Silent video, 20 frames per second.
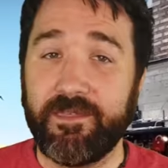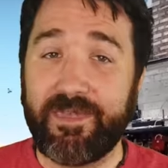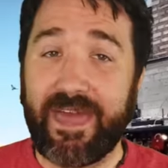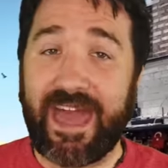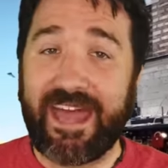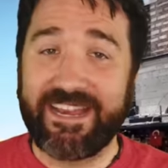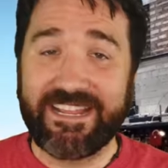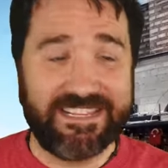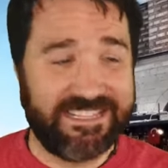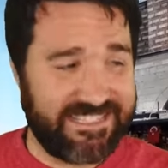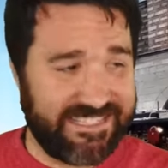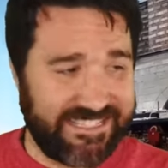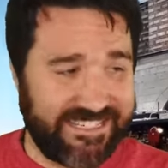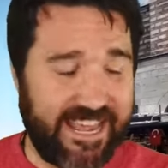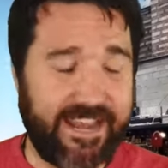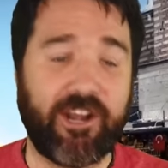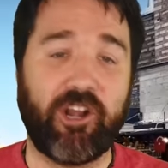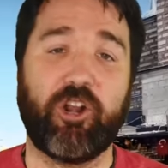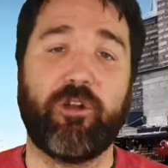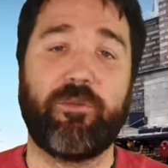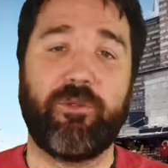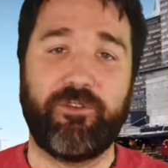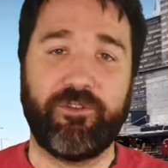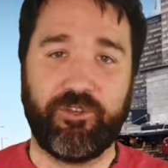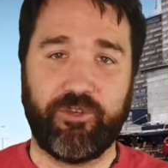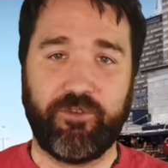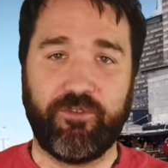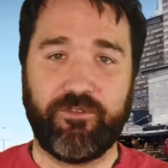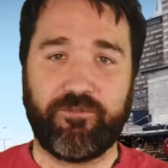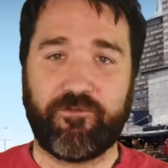That is terrible
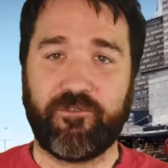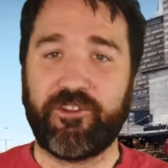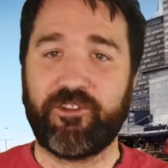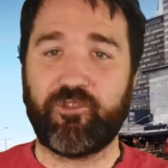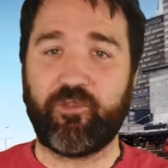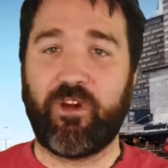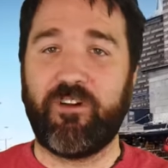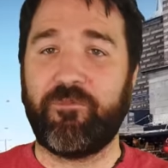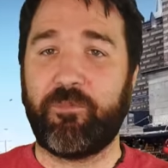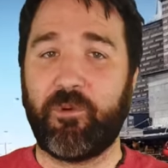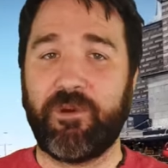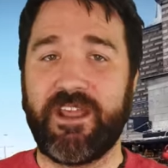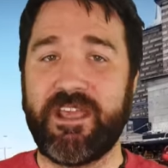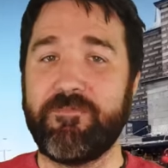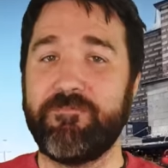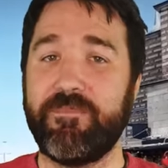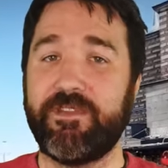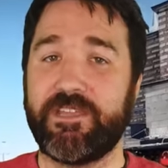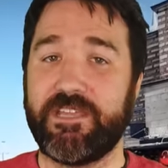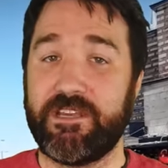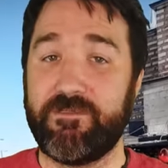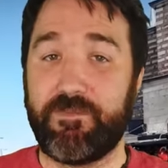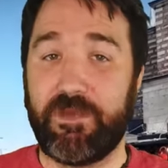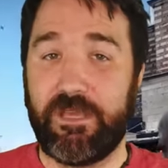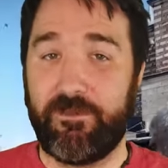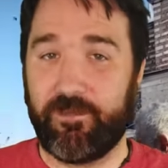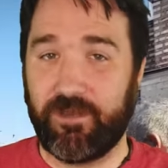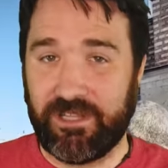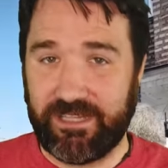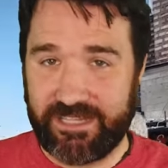news for the 12.8 million
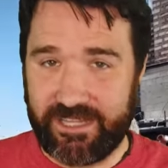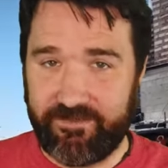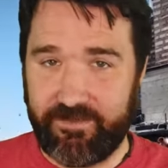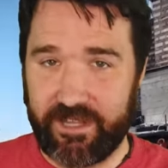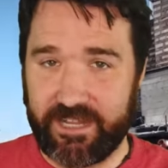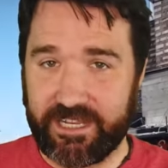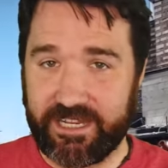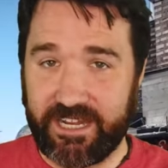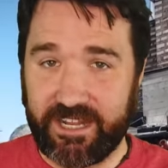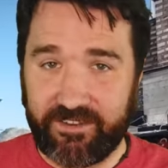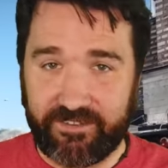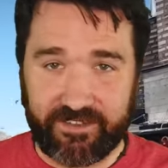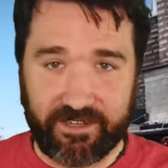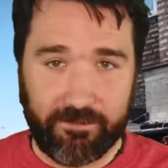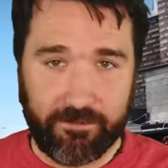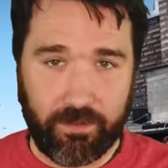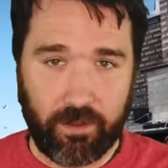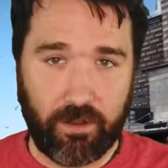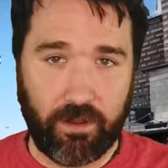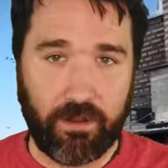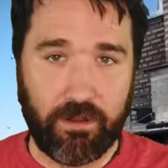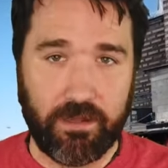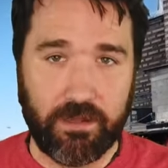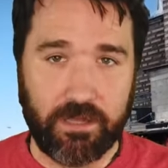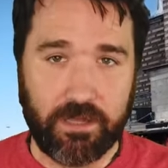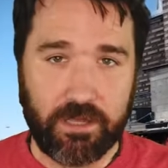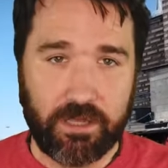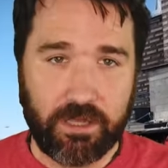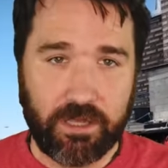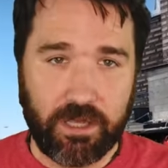people living in Istanbul.
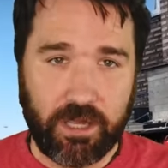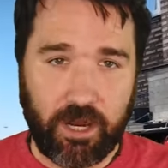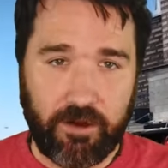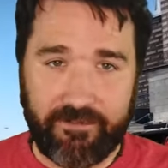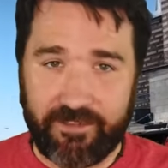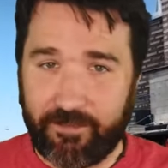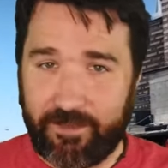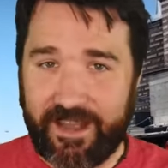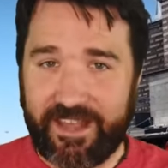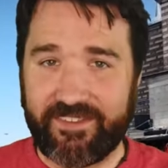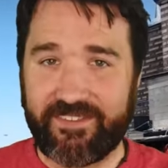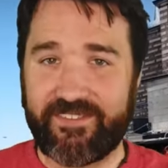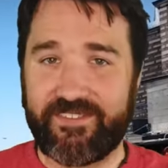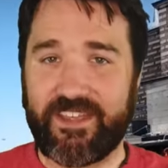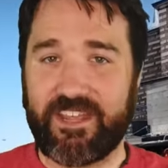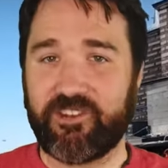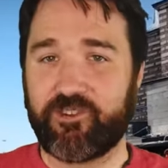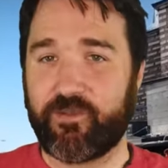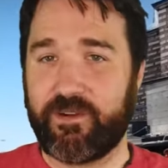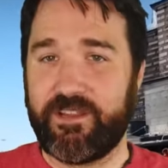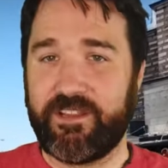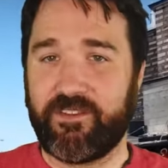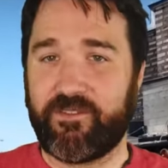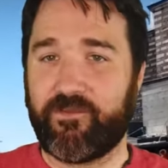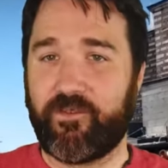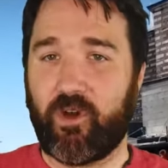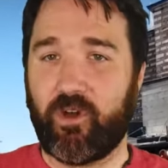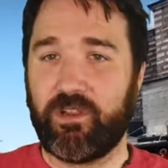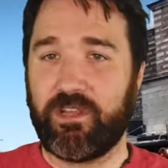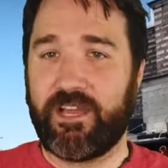Over the past century, this
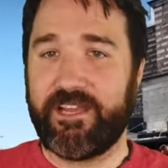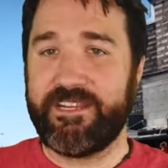fault